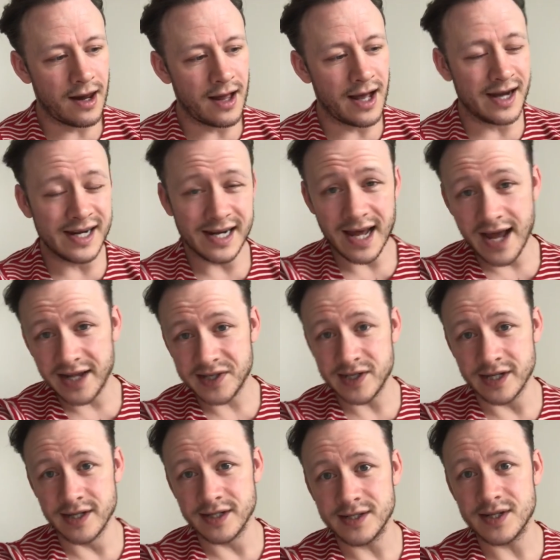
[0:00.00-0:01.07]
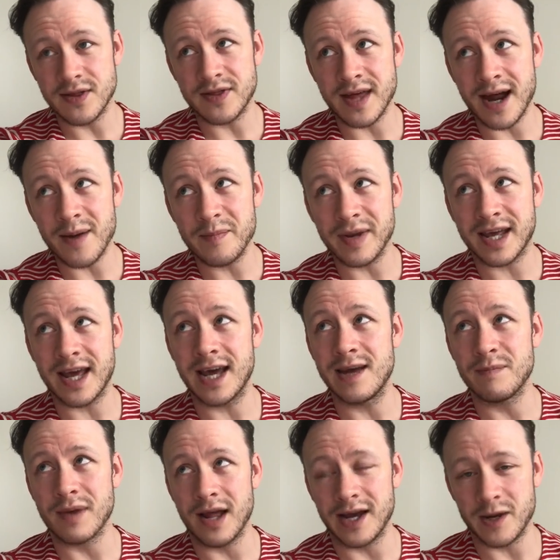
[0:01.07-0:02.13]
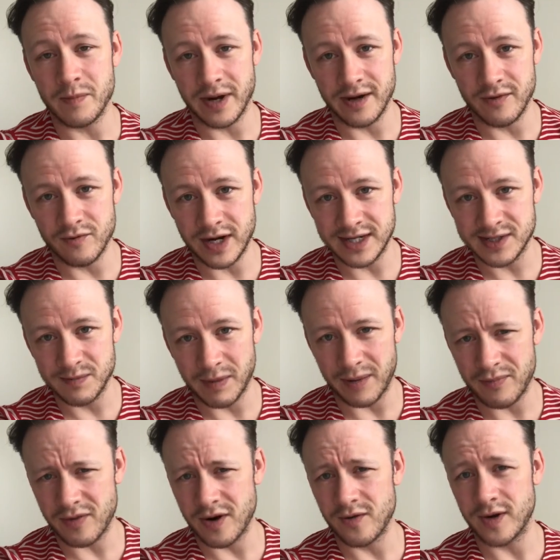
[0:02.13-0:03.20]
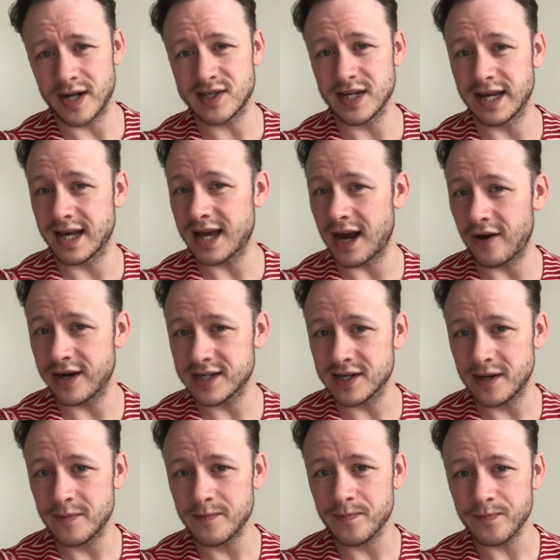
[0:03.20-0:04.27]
And in essence, that became like my pro wrestling character.